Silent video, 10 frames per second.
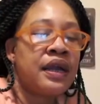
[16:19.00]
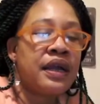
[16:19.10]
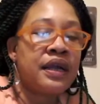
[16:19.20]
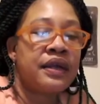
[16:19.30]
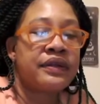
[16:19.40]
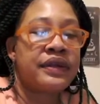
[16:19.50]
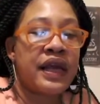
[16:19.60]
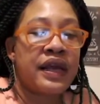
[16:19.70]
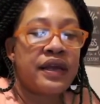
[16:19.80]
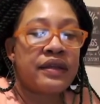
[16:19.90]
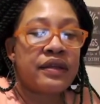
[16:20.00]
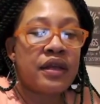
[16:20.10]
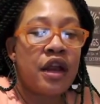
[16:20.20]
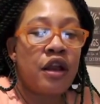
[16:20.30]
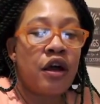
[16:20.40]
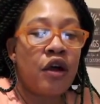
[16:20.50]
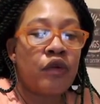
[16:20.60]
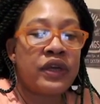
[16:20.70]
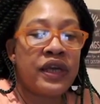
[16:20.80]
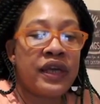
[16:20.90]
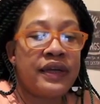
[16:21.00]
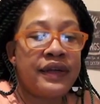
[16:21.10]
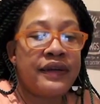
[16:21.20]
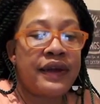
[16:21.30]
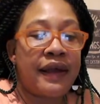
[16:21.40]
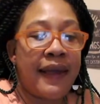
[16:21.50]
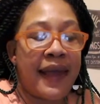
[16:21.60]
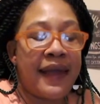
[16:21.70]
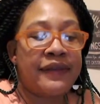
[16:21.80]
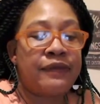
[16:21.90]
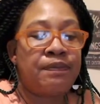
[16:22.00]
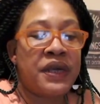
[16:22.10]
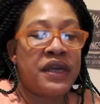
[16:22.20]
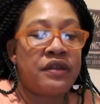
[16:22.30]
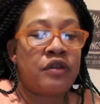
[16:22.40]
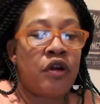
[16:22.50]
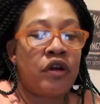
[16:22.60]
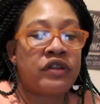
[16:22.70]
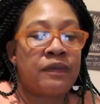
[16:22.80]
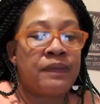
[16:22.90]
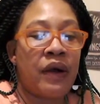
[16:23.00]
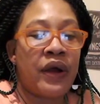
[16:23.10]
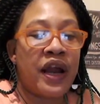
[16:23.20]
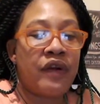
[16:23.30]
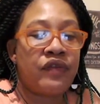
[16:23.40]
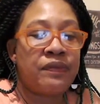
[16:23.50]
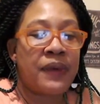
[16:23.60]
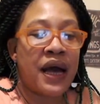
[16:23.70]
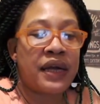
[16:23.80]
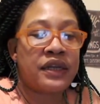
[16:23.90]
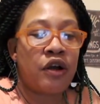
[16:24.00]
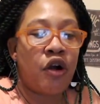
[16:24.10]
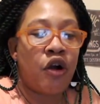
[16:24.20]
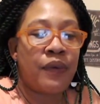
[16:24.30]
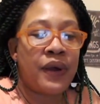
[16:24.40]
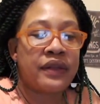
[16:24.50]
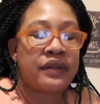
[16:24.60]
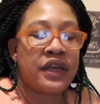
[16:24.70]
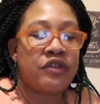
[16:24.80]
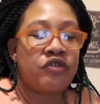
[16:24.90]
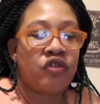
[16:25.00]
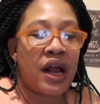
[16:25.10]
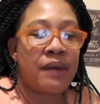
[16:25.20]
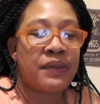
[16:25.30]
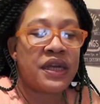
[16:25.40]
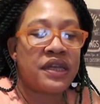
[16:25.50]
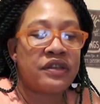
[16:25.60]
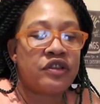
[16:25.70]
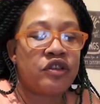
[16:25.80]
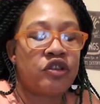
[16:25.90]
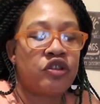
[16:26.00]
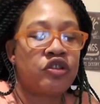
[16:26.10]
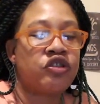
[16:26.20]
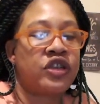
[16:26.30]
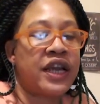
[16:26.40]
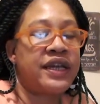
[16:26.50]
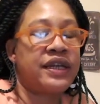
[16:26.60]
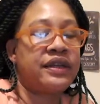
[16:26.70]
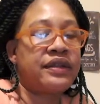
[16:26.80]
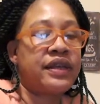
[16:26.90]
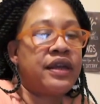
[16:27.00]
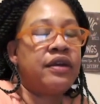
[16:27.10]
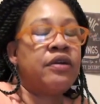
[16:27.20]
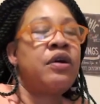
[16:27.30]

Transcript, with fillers: It says low key need they ass beat. Talks about everybody always in drama, insecure, shady as hell.